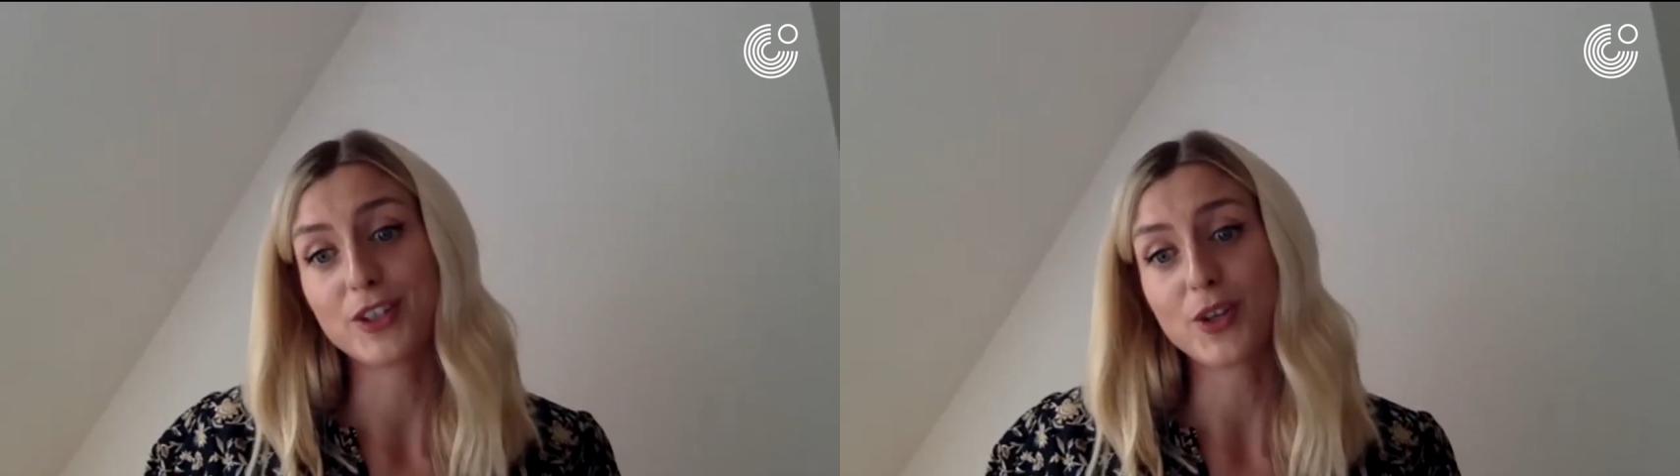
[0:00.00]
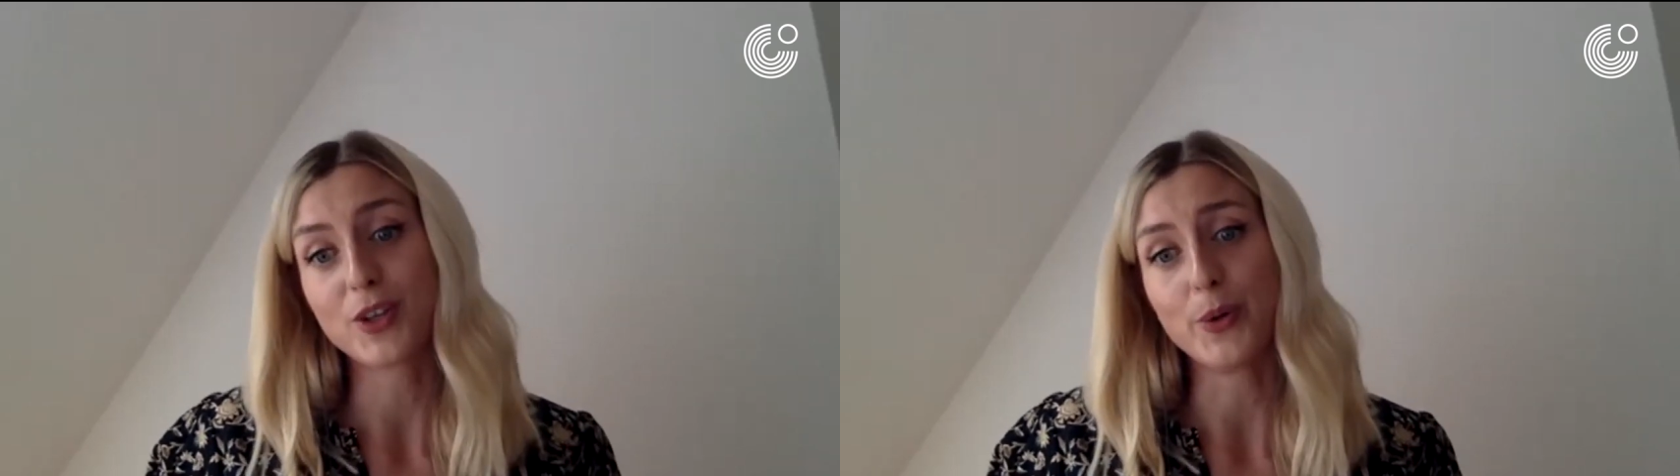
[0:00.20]

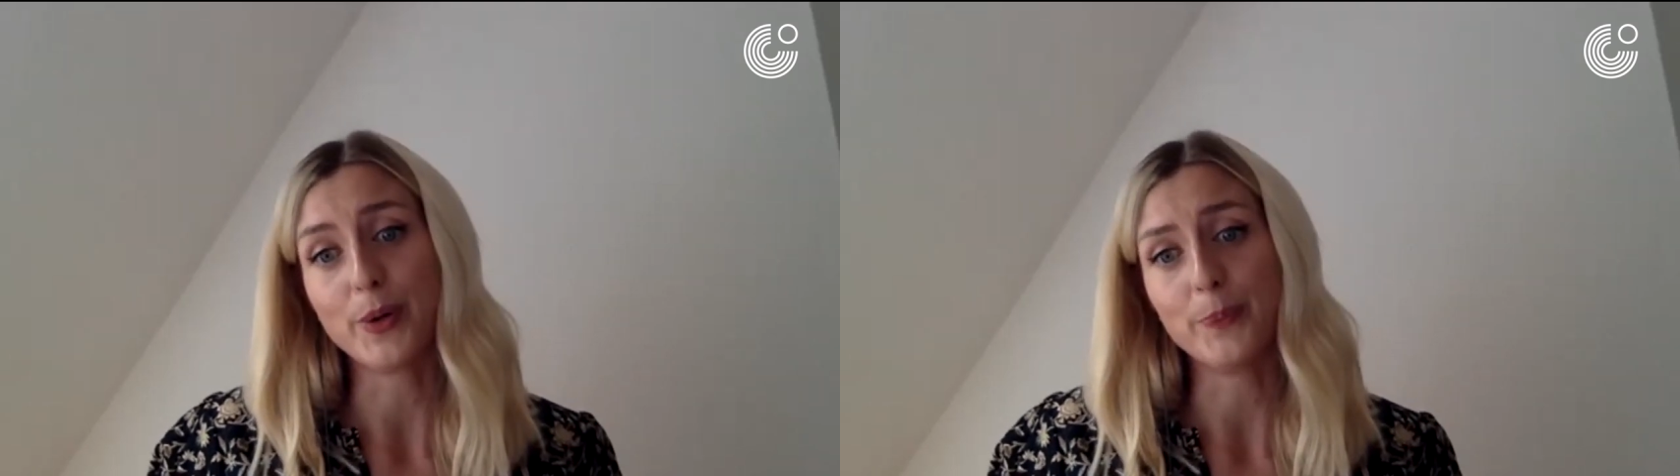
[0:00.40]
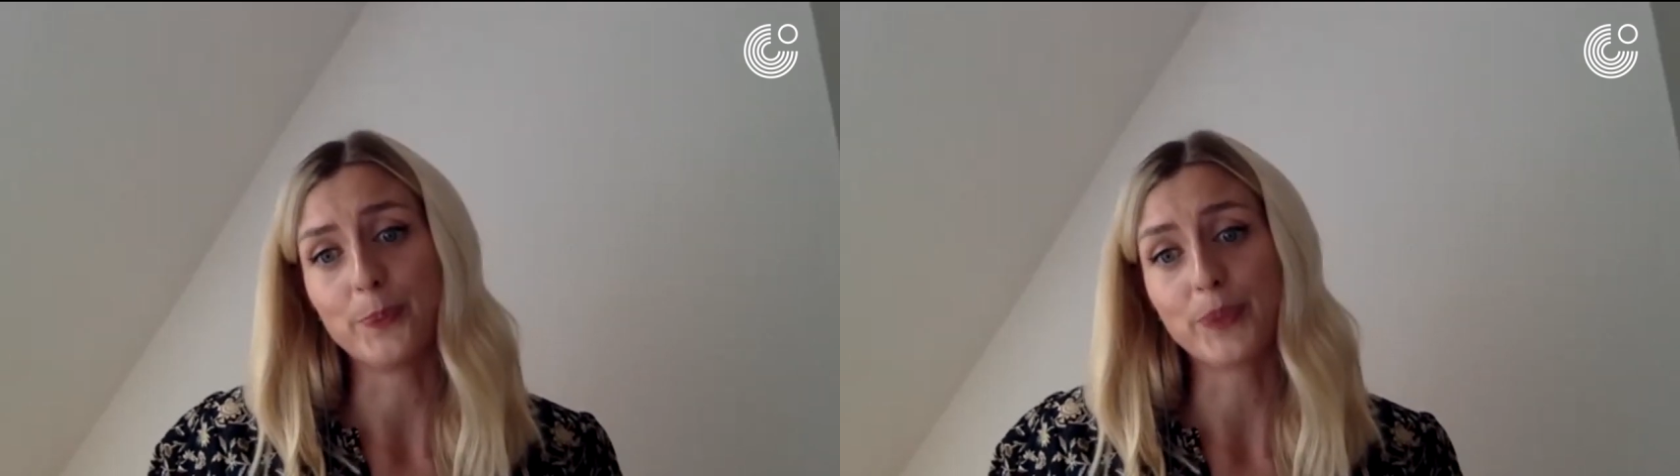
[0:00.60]

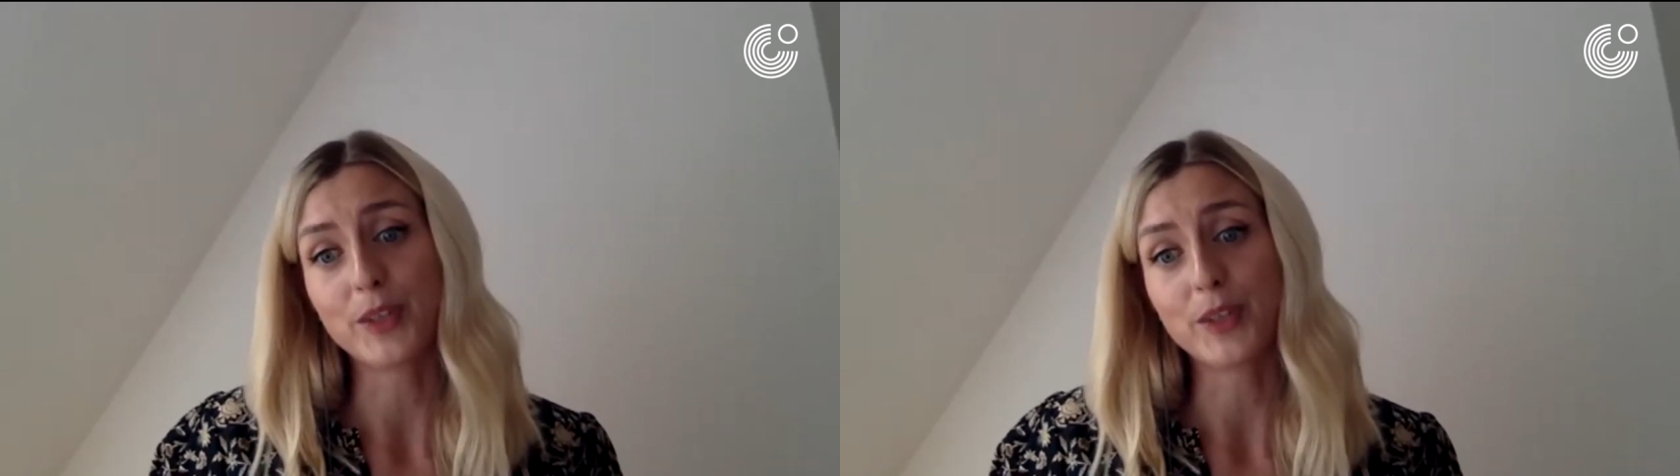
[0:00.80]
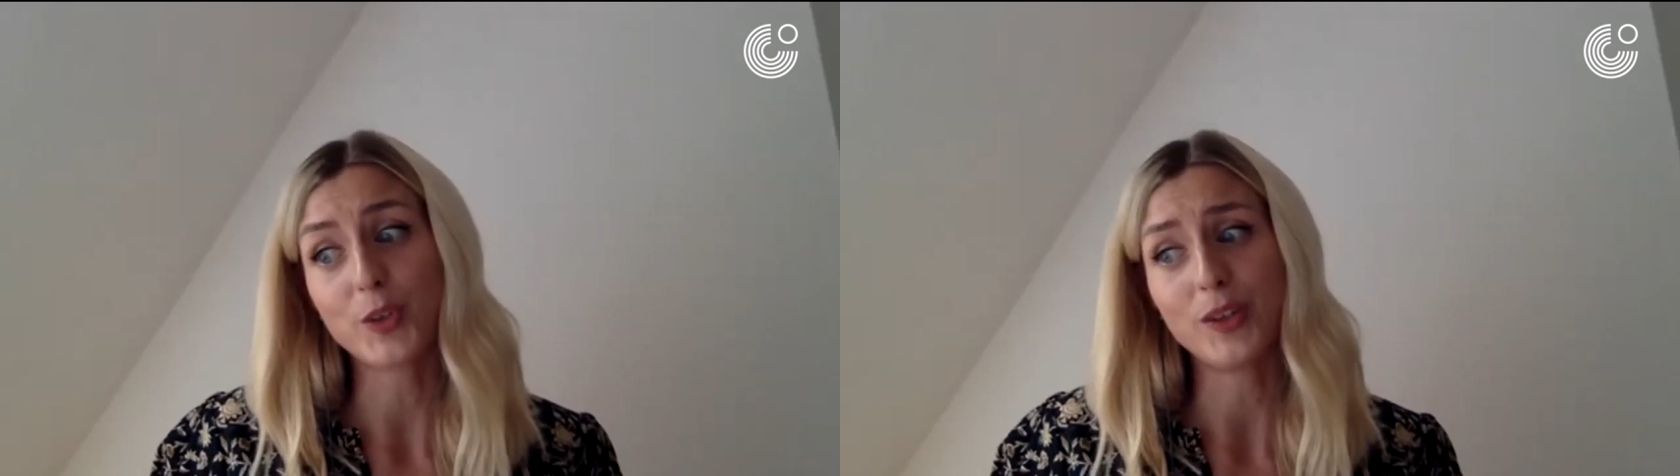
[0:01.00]
So
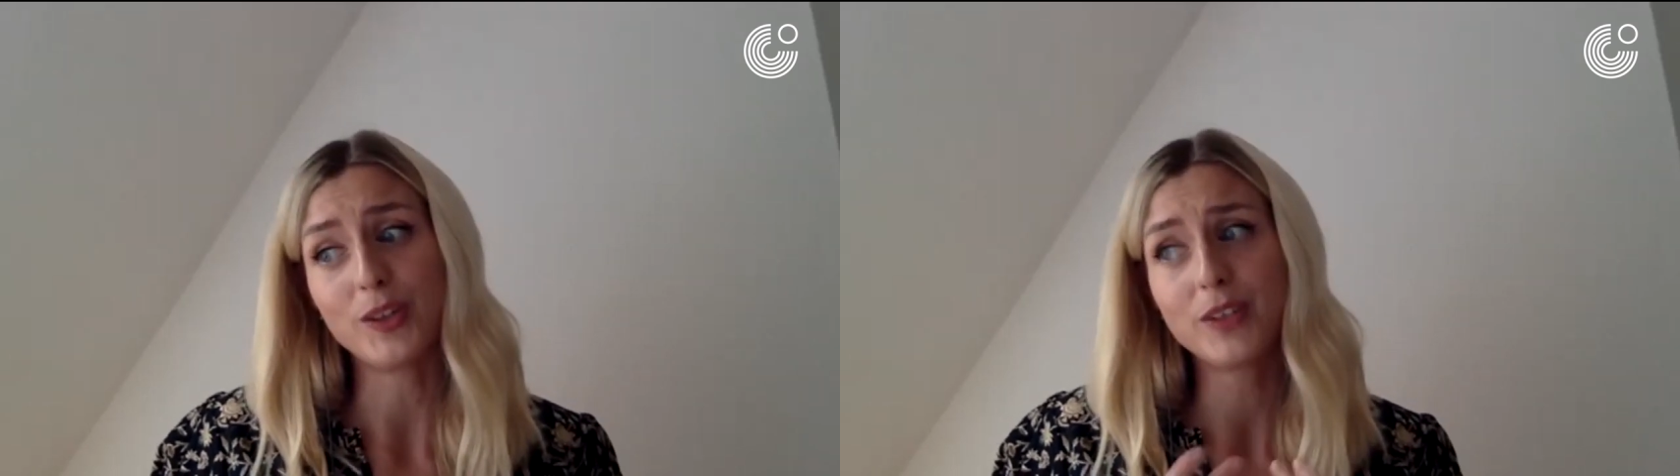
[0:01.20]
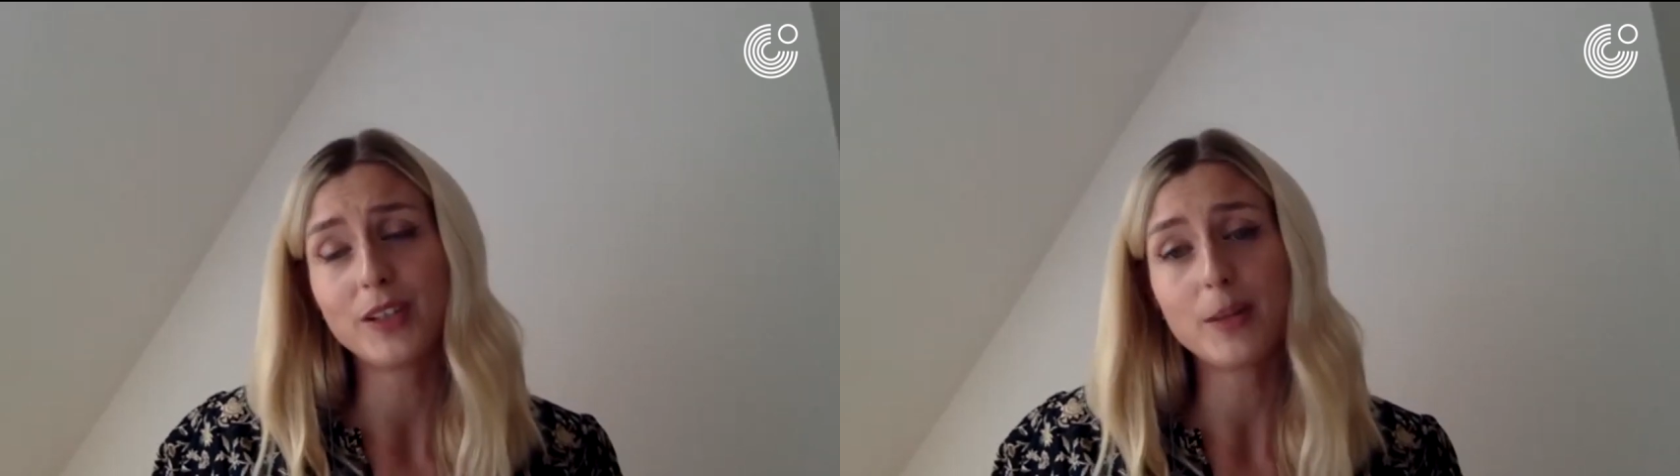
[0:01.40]

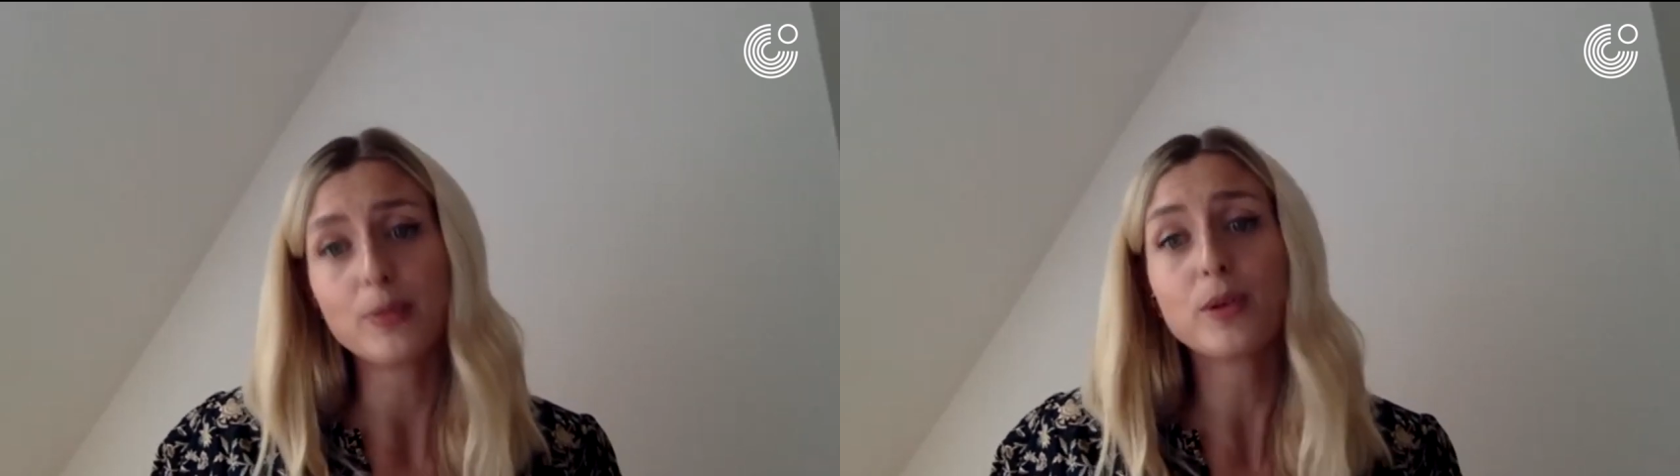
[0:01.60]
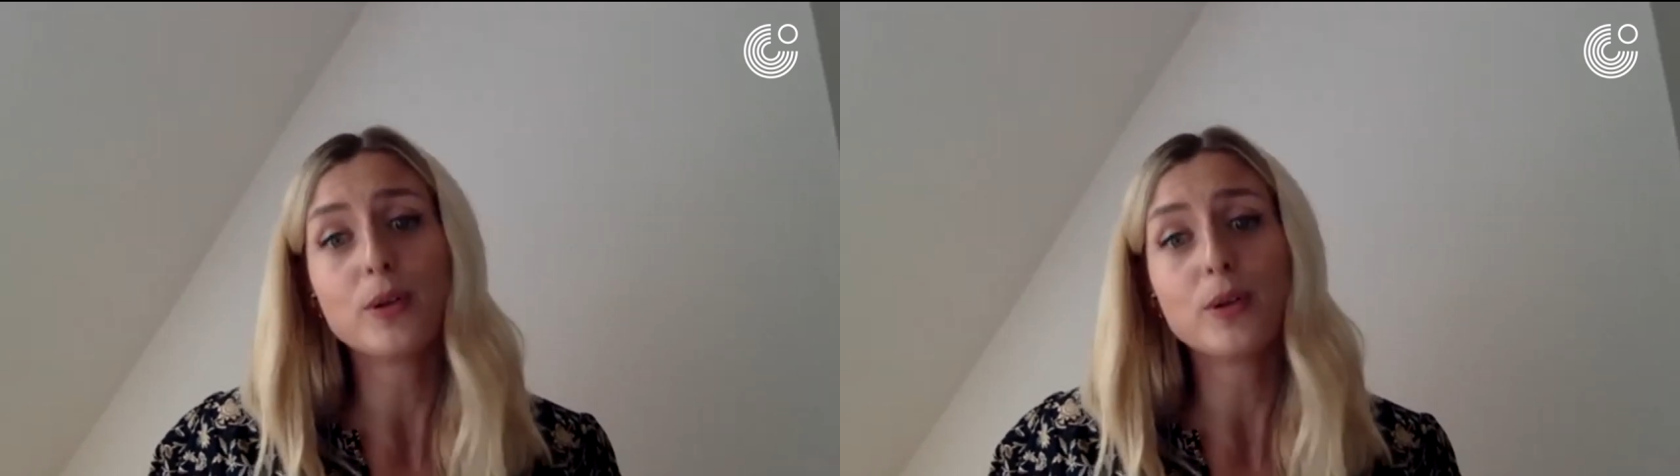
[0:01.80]
even
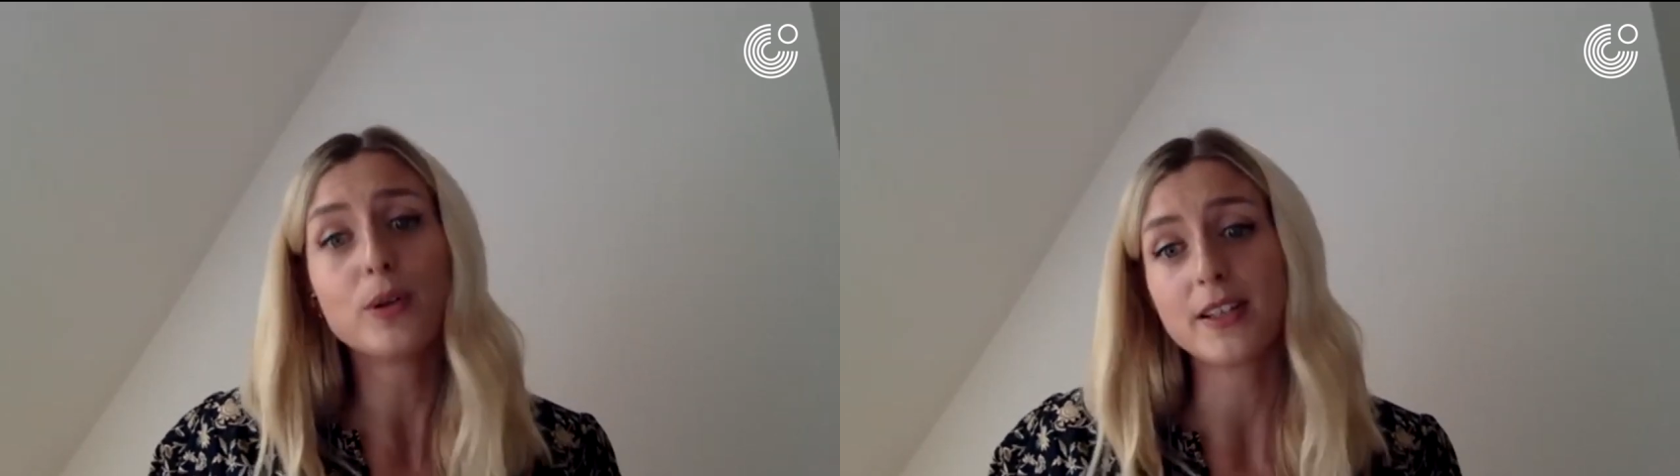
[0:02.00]
employees